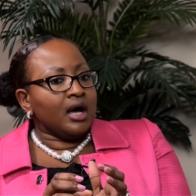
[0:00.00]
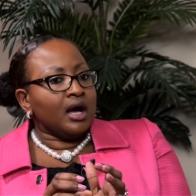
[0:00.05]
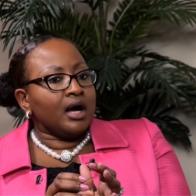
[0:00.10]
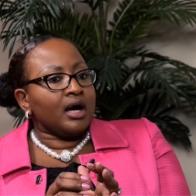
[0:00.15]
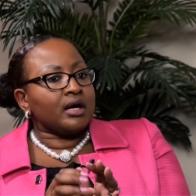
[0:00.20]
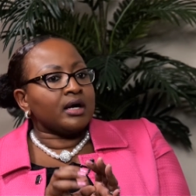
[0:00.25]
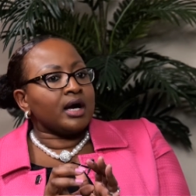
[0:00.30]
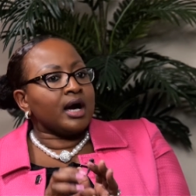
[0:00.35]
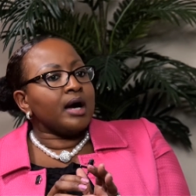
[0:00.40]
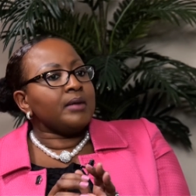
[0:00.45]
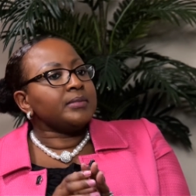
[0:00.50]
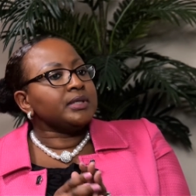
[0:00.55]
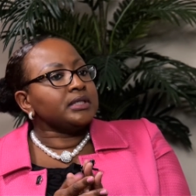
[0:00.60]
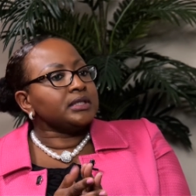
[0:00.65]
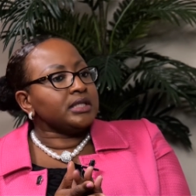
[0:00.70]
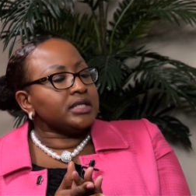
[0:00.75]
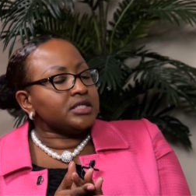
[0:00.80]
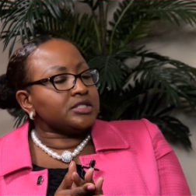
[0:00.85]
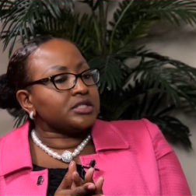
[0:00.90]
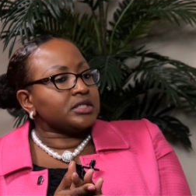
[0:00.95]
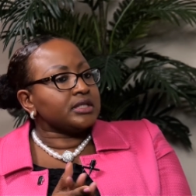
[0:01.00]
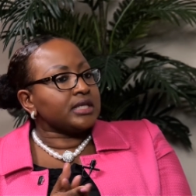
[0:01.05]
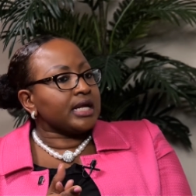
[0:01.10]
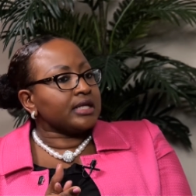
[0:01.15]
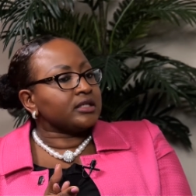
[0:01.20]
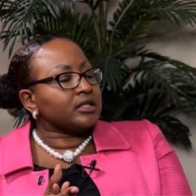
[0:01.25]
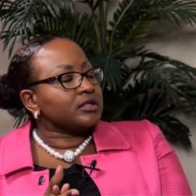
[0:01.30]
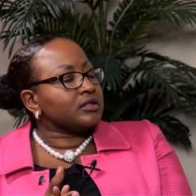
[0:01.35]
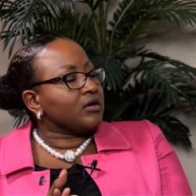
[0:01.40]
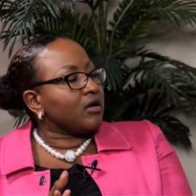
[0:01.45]
a common lesion
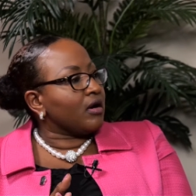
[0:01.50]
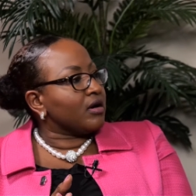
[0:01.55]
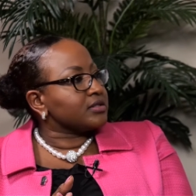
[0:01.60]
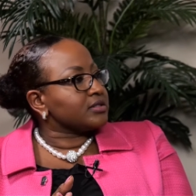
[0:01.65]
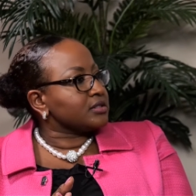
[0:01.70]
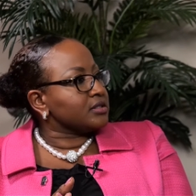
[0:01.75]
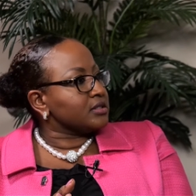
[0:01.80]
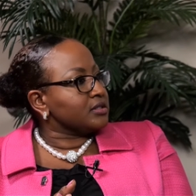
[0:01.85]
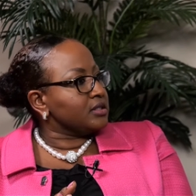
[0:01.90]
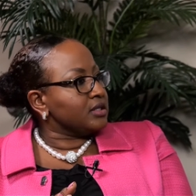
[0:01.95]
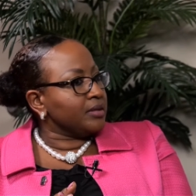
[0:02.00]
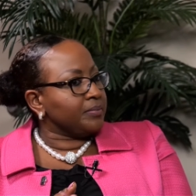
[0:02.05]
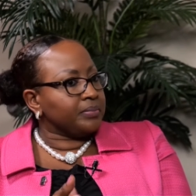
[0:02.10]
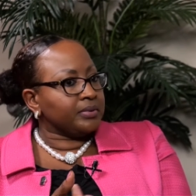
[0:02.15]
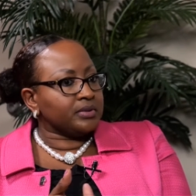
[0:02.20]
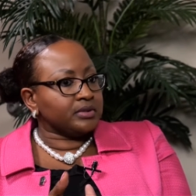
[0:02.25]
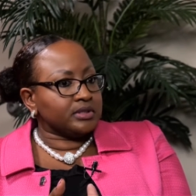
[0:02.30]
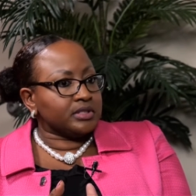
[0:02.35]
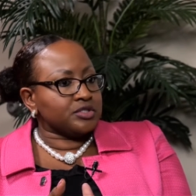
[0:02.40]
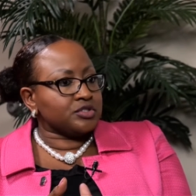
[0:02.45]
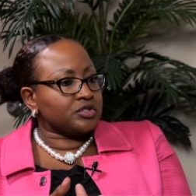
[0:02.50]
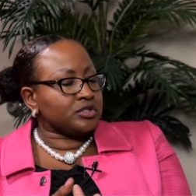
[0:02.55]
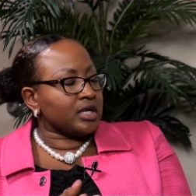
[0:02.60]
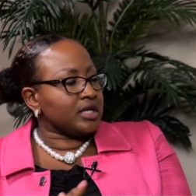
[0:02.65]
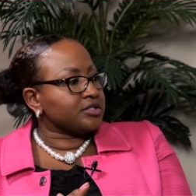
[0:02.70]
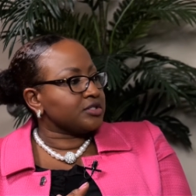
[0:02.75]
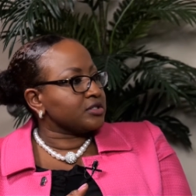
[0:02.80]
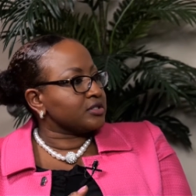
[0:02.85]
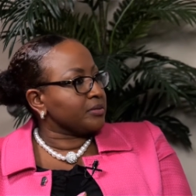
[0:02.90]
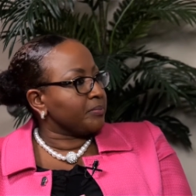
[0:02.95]
that can cause a nipple
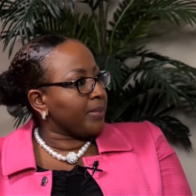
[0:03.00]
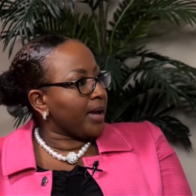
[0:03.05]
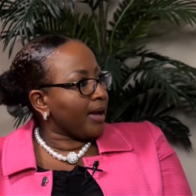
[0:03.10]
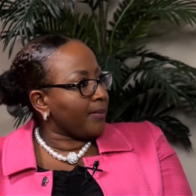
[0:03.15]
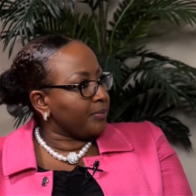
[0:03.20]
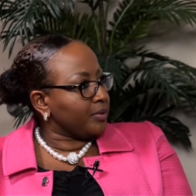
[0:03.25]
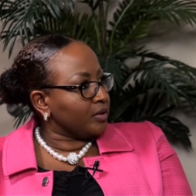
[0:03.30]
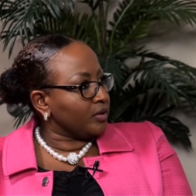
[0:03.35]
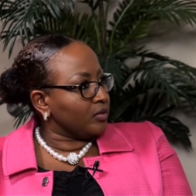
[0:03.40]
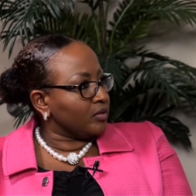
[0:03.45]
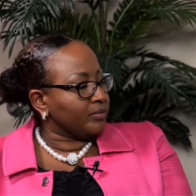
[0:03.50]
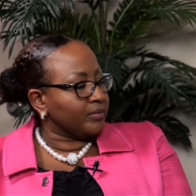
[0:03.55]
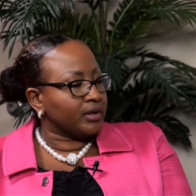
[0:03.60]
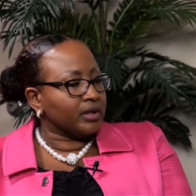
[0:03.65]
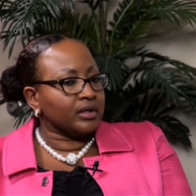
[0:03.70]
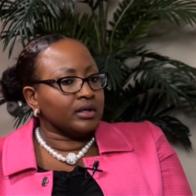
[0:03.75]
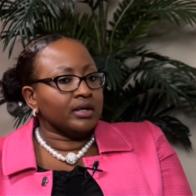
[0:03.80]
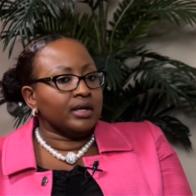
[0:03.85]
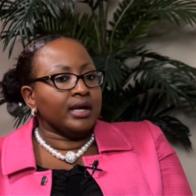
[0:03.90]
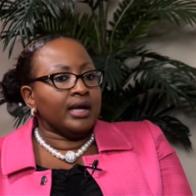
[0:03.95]
discharge as a papilloma.